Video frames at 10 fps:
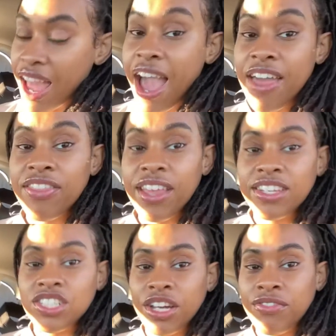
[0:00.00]
And
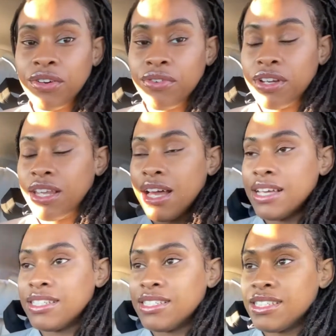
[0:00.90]
then Jeffrey
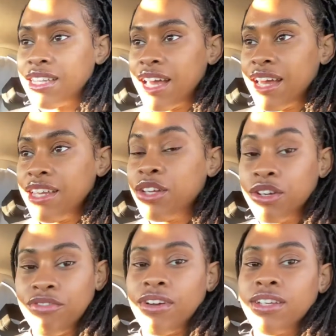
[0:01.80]
realized that he
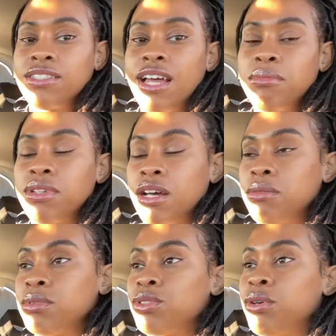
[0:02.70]
couldn't find his laptop,
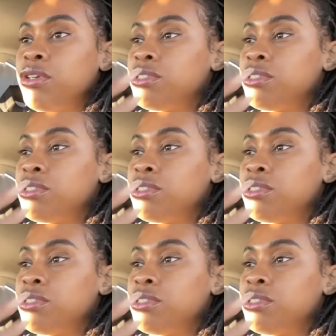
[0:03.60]
so he was